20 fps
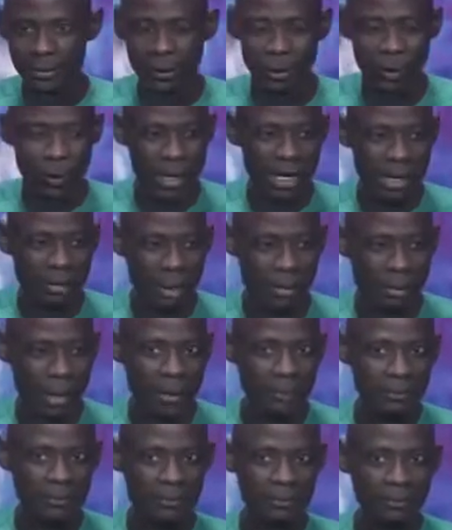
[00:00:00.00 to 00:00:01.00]
Do we
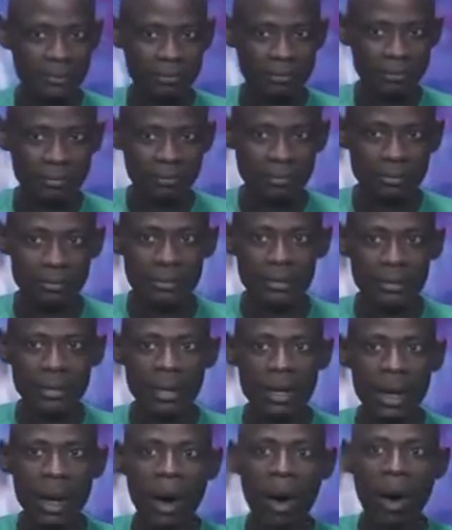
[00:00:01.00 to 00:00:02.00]
remember?
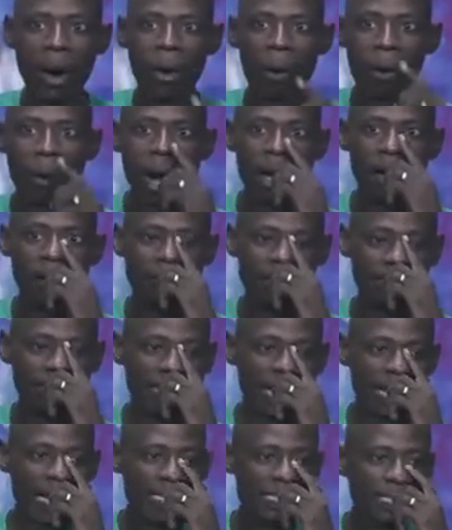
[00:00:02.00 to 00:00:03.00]
One of the
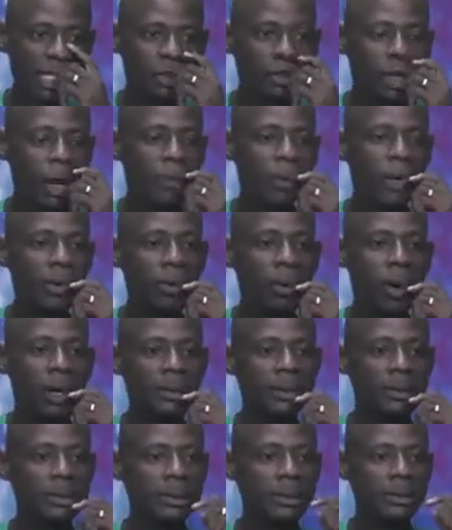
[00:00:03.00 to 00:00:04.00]
days the topic
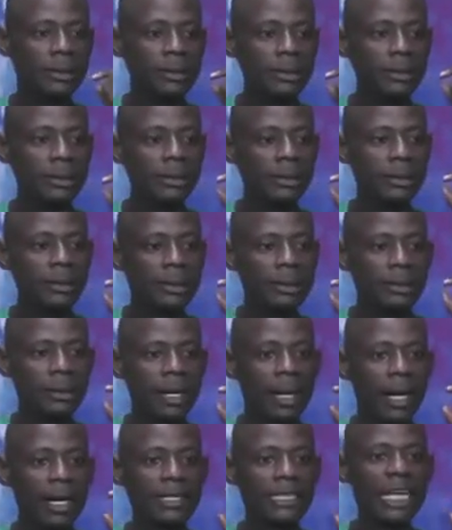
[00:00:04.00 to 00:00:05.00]
was
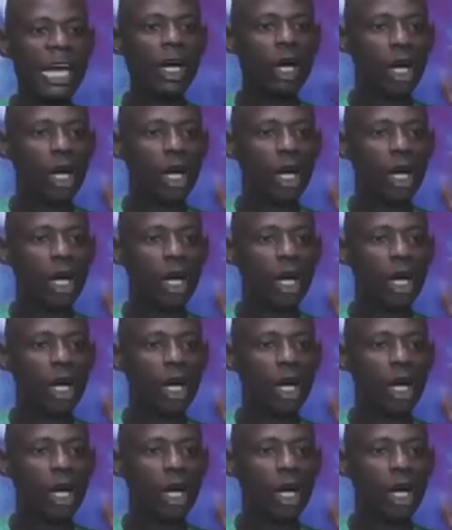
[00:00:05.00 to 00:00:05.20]
the